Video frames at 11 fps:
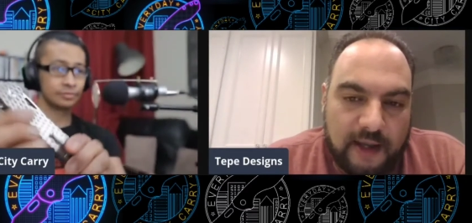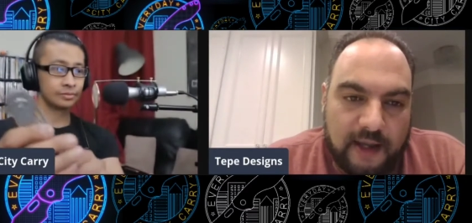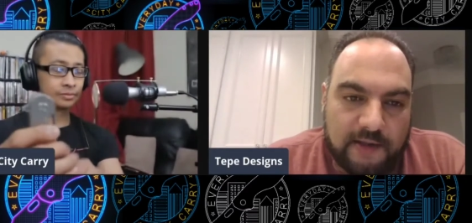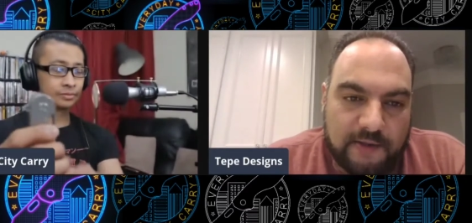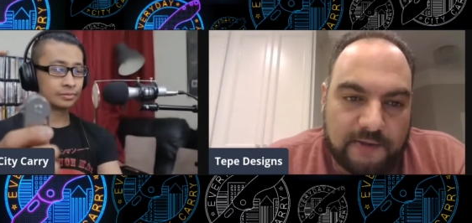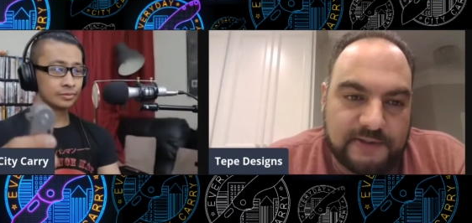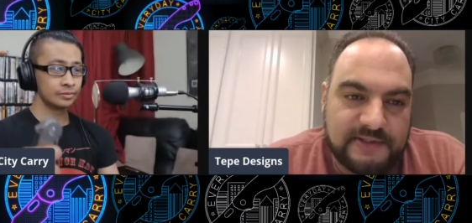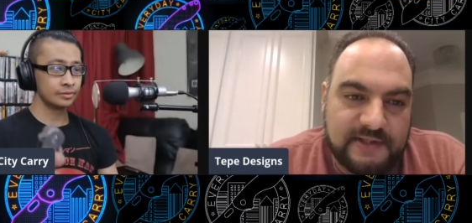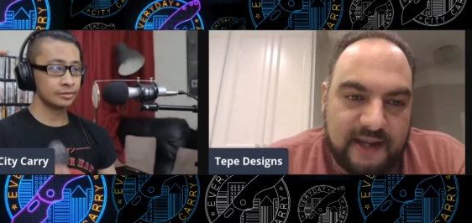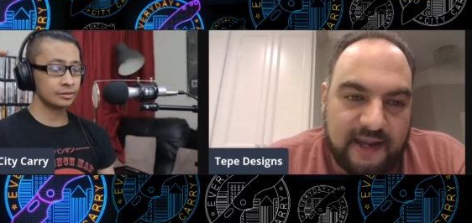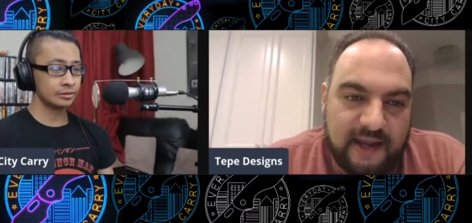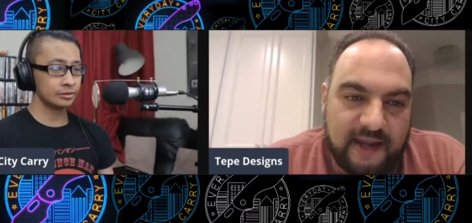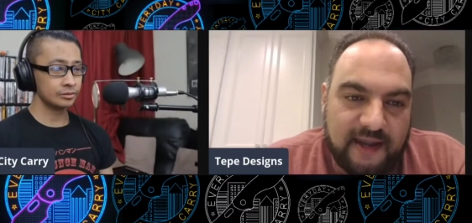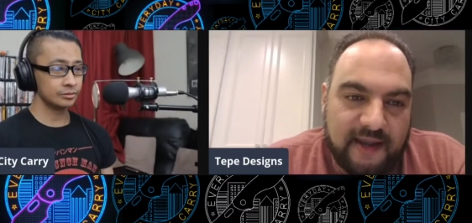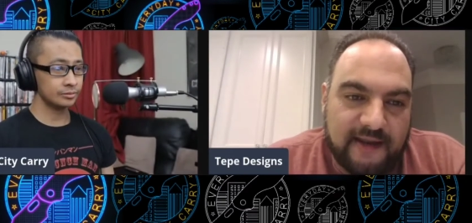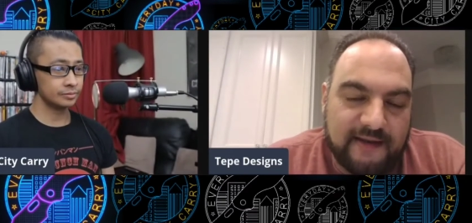Speaker 1: handles.
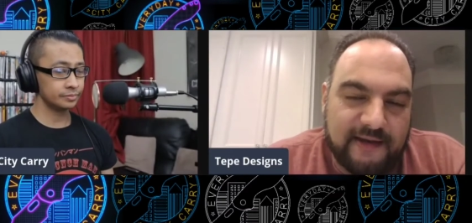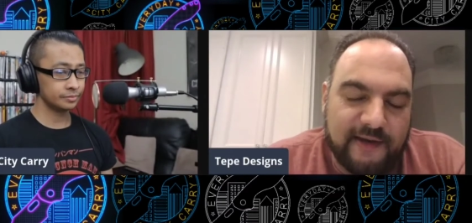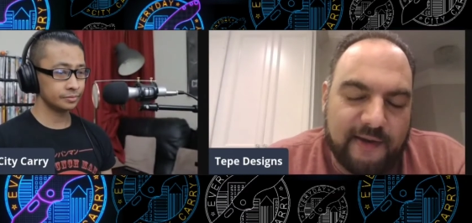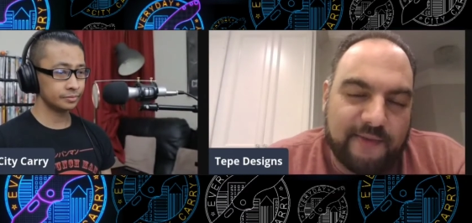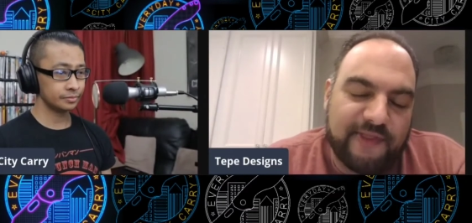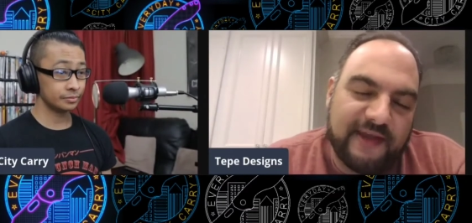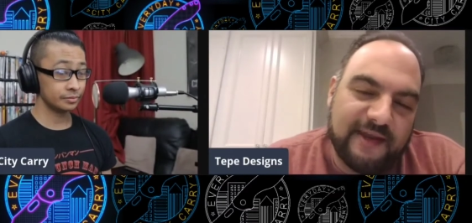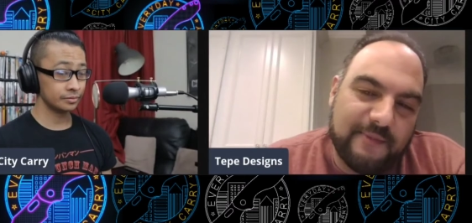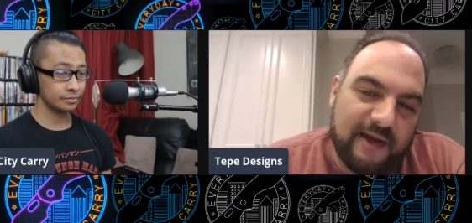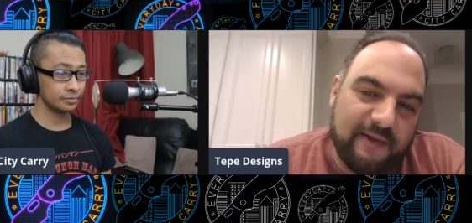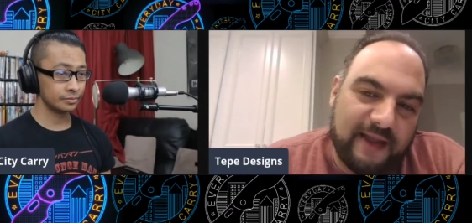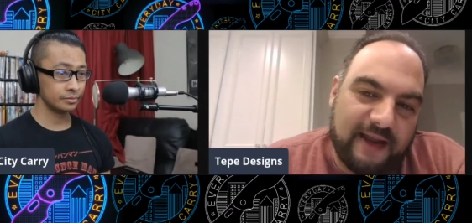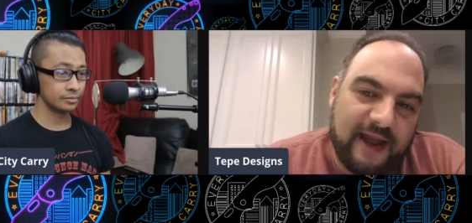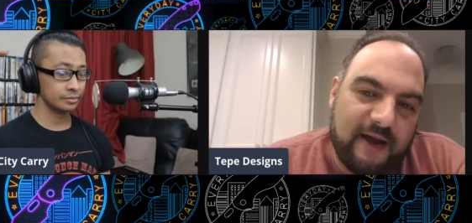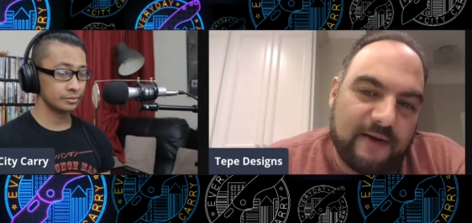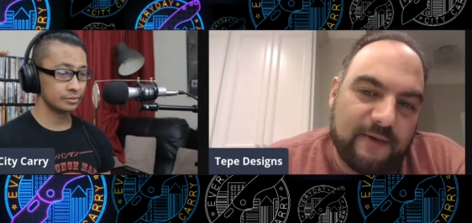And, you know, thinking
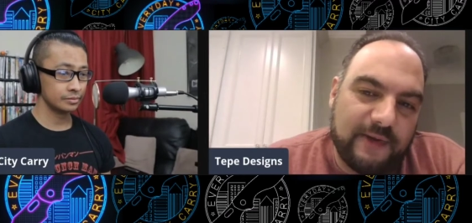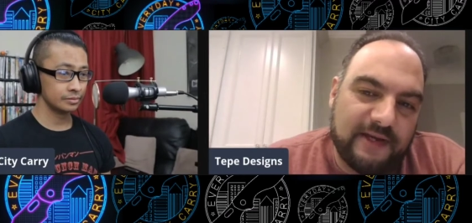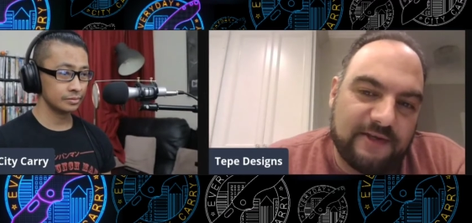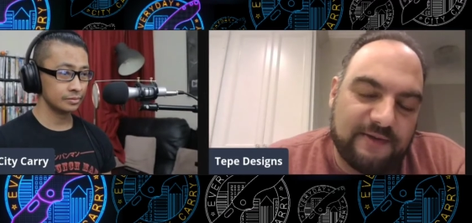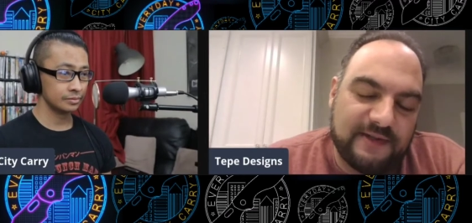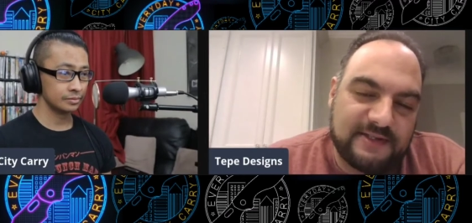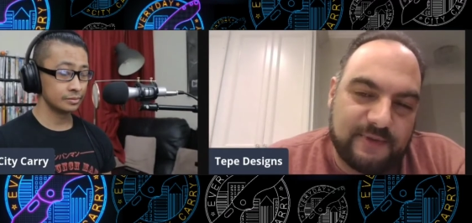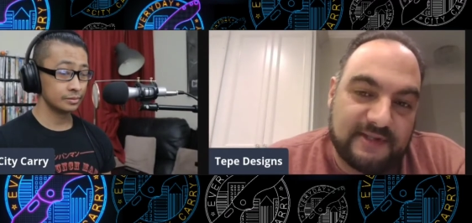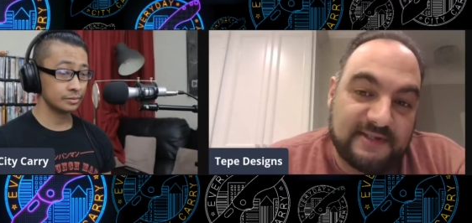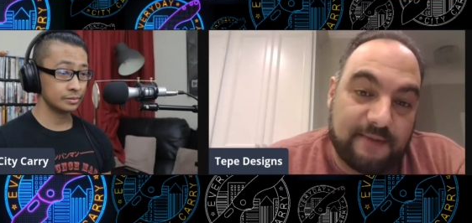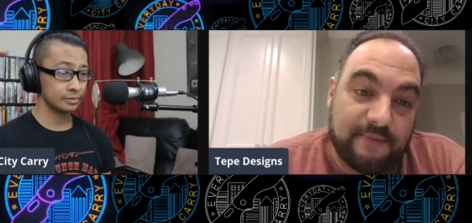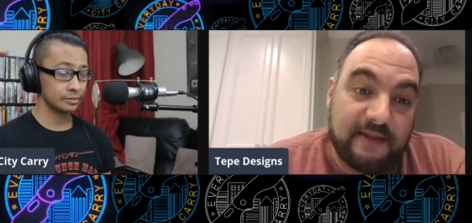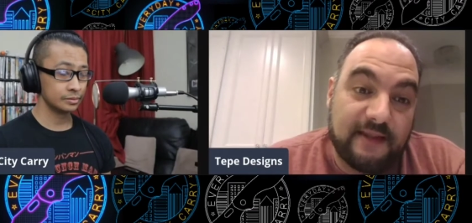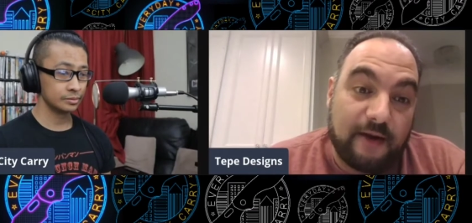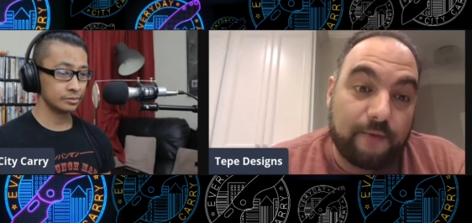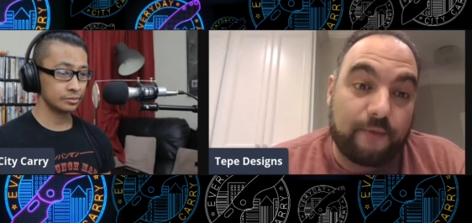about like, how can we do this with
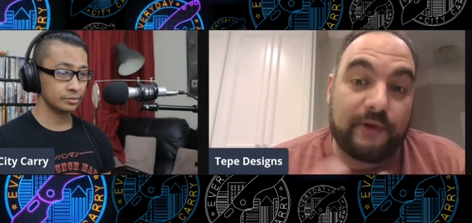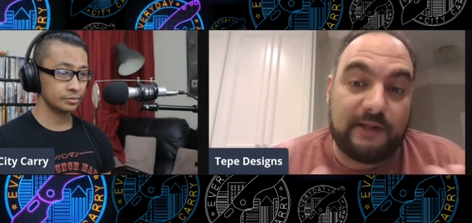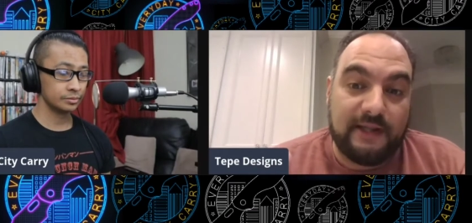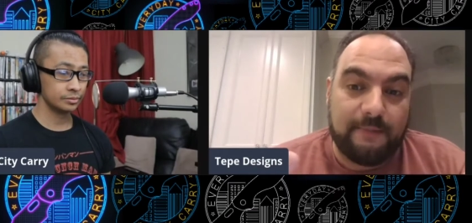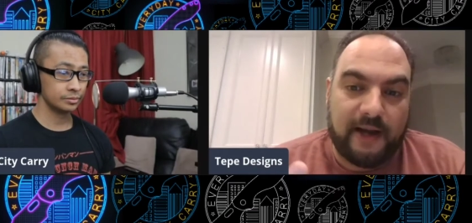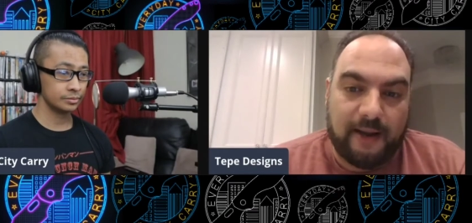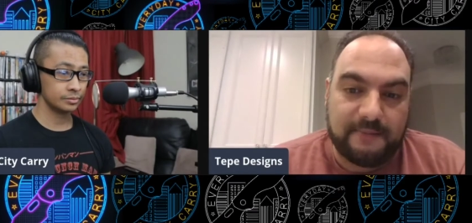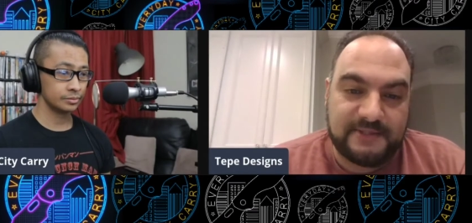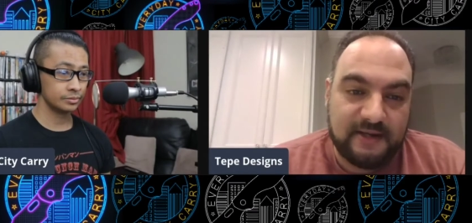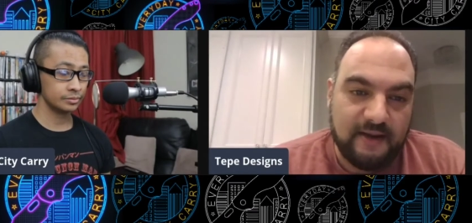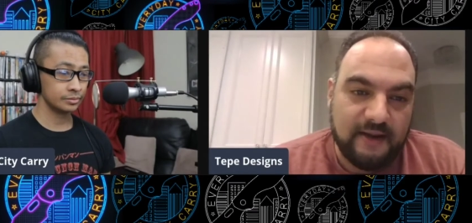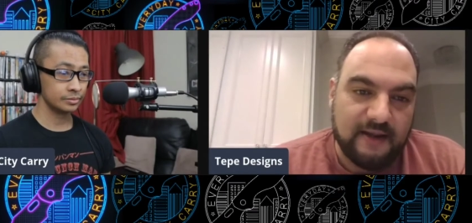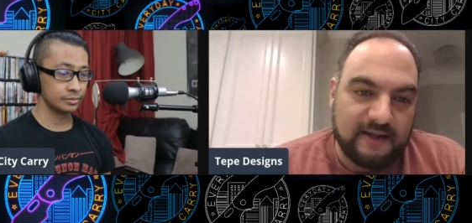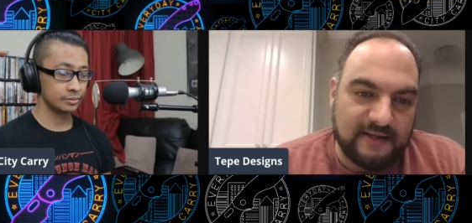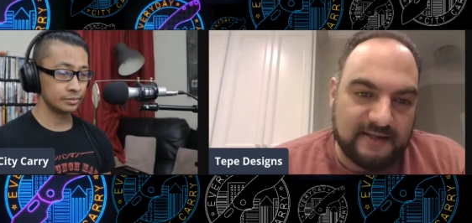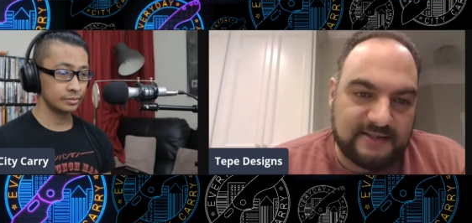something that really pops?
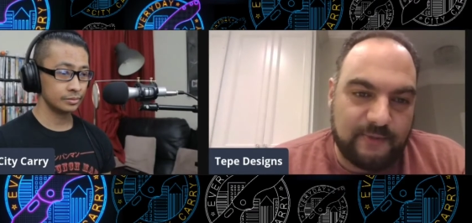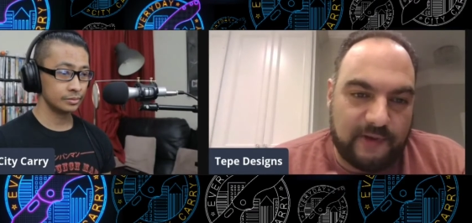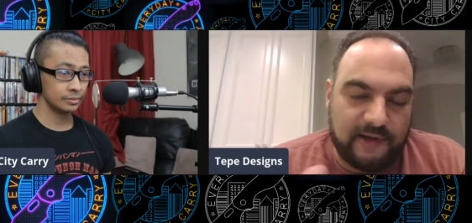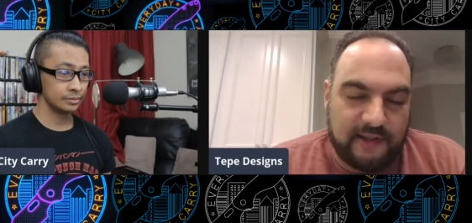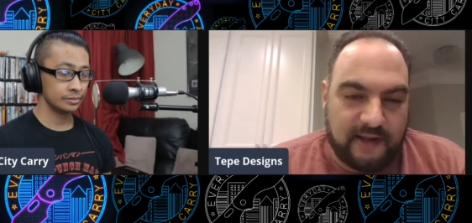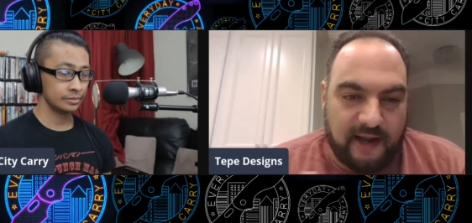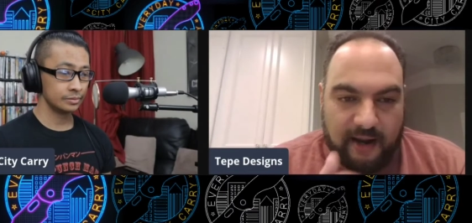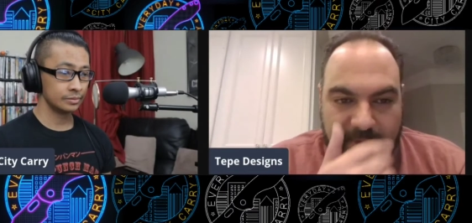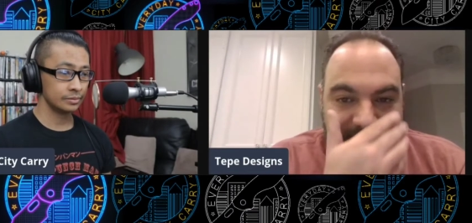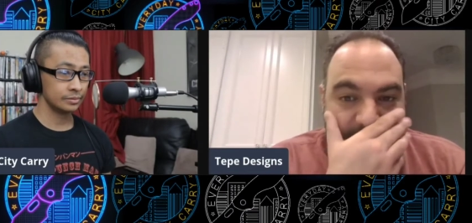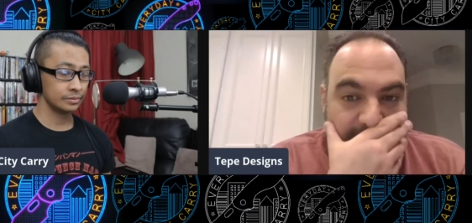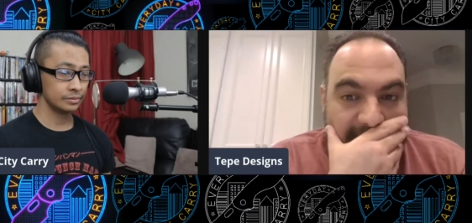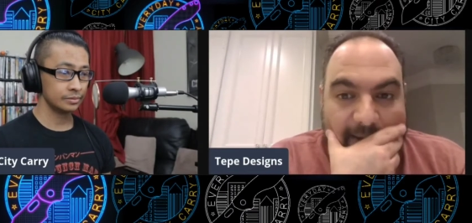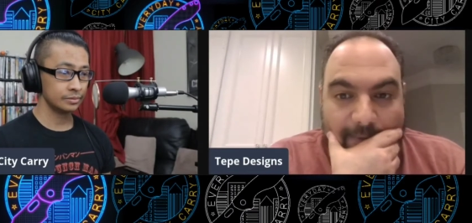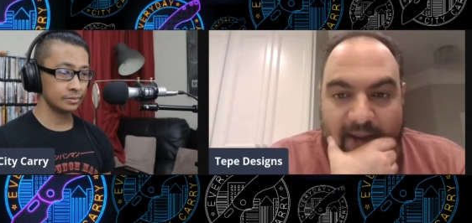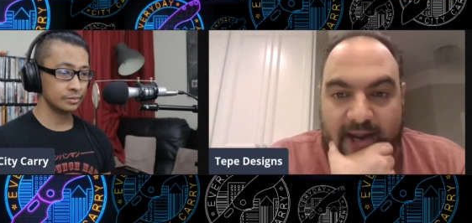Because one of the comments
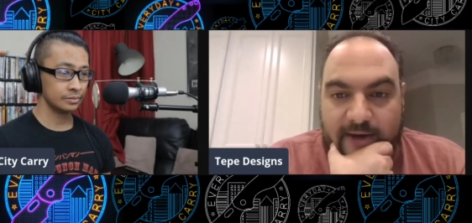we got